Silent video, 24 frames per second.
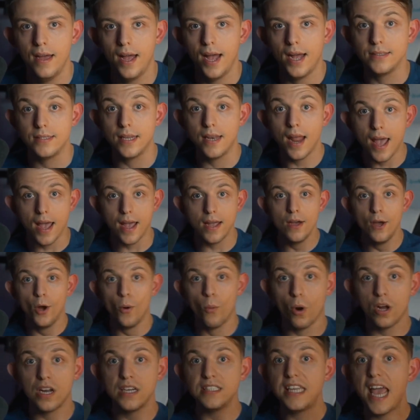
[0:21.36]
And today,
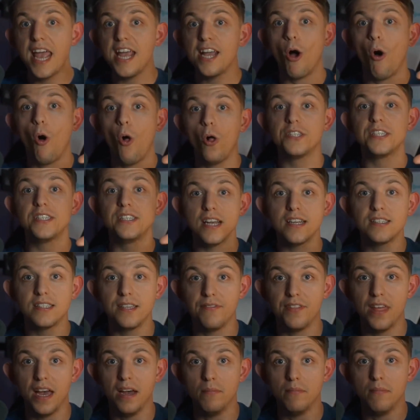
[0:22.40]
we're going to take all 6 of
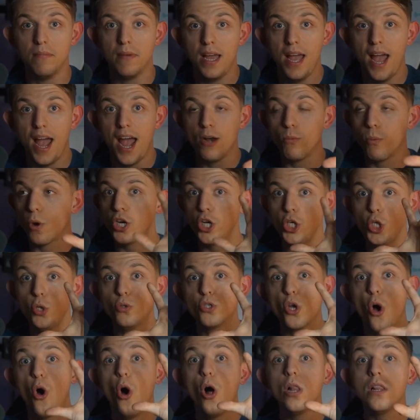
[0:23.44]
them, and we're going to use
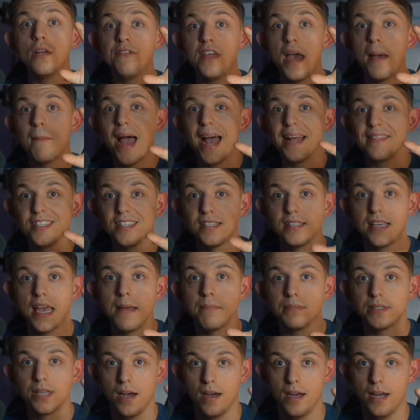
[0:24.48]
all of them at the
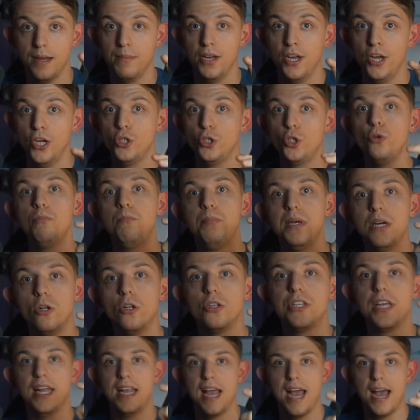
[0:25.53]
same time to
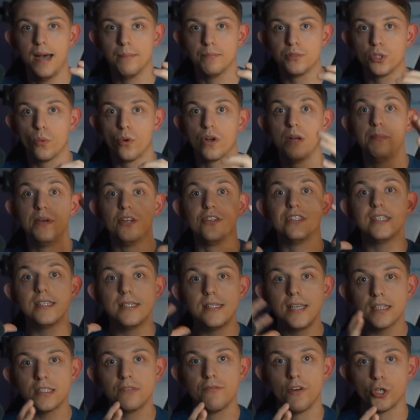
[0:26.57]
build an app. So we're going to build
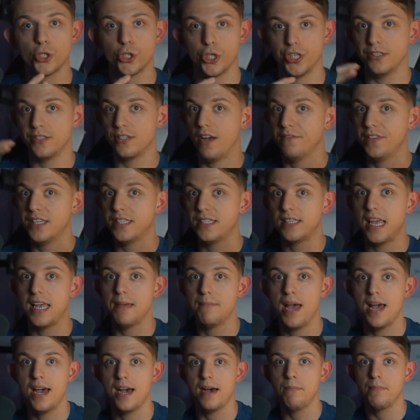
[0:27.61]
6 versions of the same
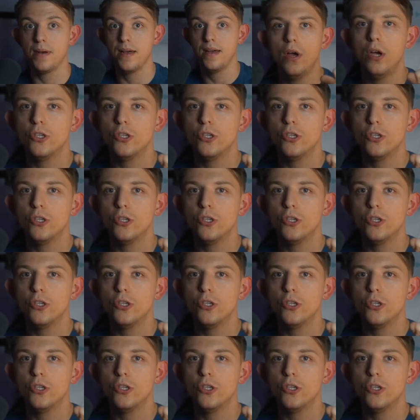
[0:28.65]
app.